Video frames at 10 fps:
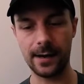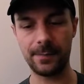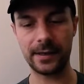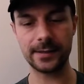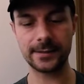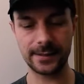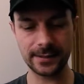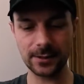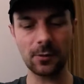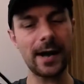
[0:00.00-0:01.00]
because
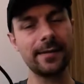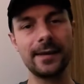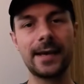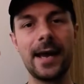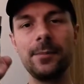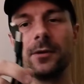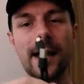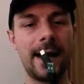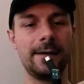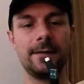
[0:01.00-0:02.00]
this is quite a thick cable,
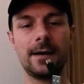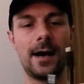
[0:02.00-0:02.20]
and